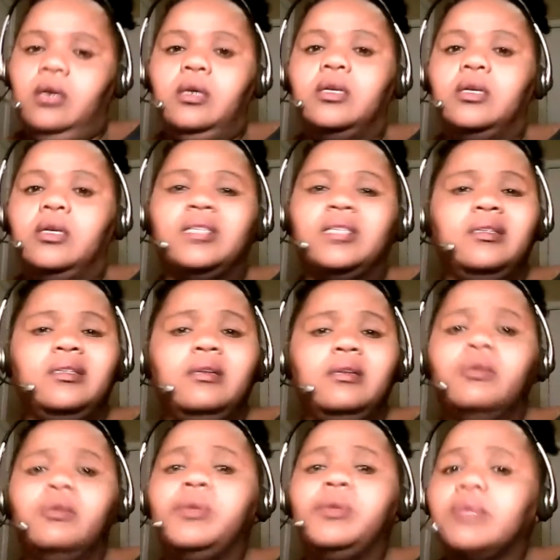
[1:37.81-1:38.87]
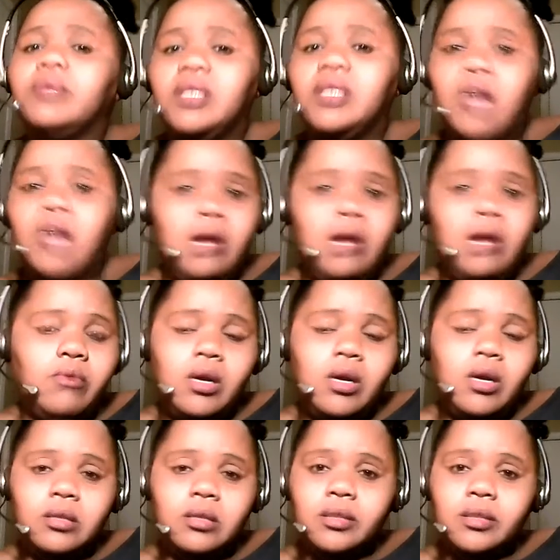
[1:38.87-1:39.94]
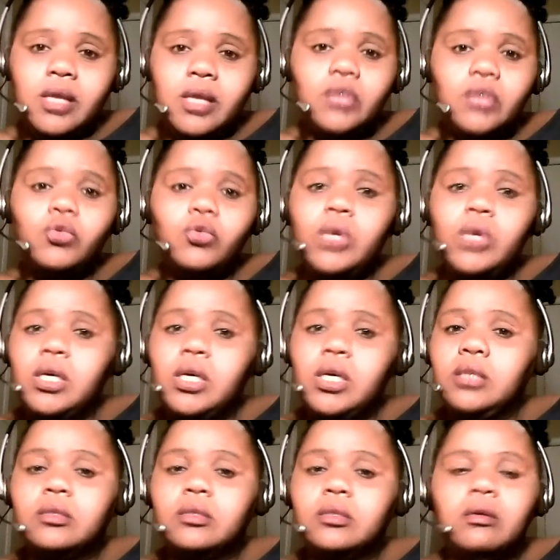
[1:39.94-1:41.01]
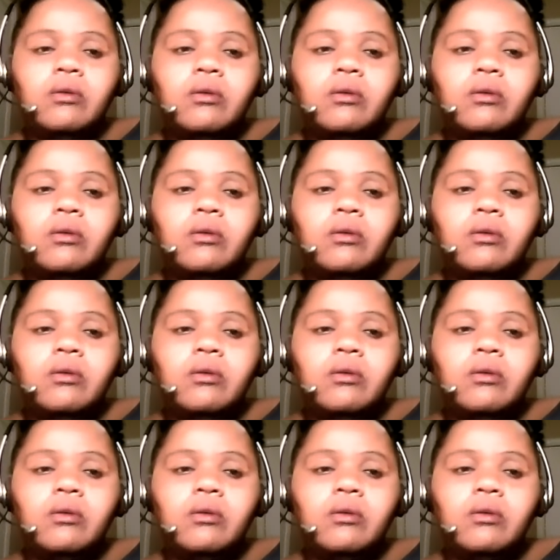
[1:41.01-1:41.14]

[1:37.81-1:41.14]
And I said, I know people say your eyebrows are not twins.